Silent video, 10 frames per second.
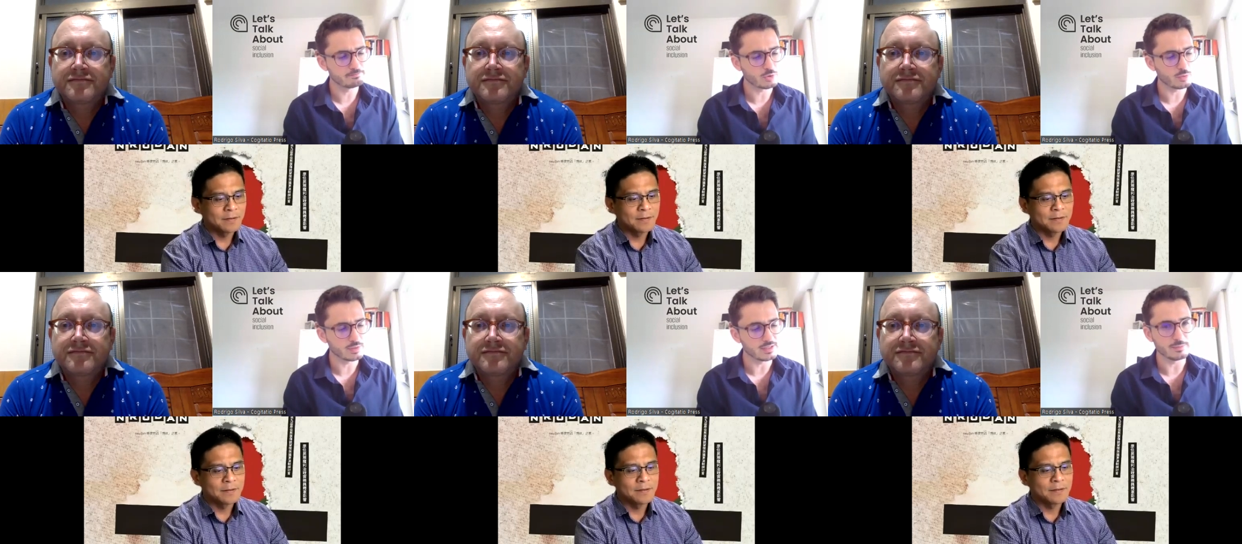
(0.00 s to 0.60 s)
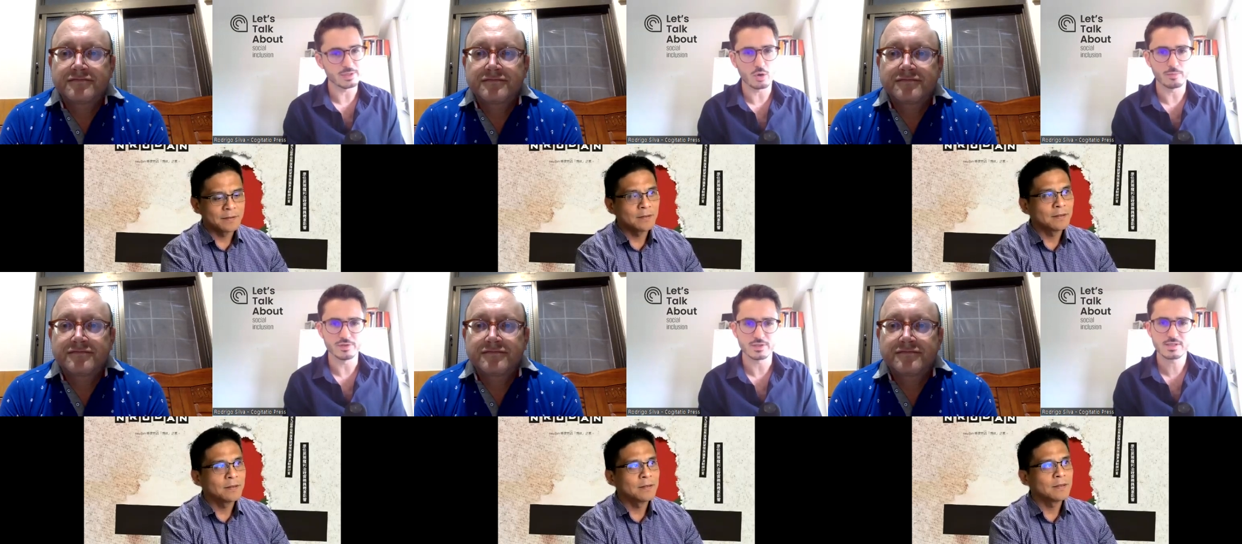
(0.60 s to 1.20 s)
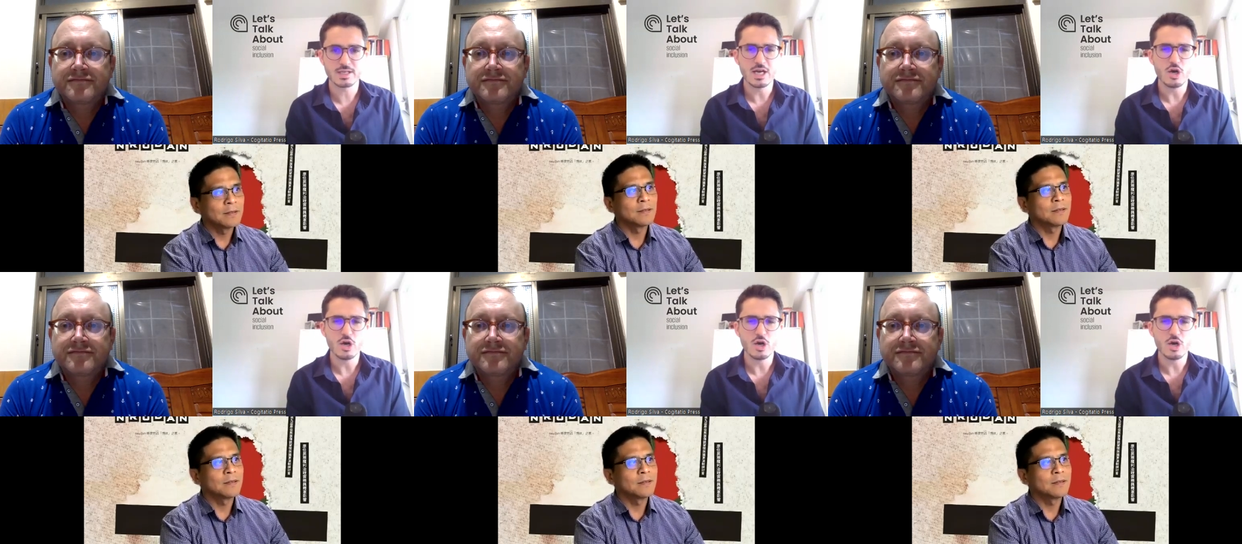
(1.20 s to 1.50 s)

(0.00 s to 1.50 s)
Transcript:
Speaker 1: probably a little bit obvious.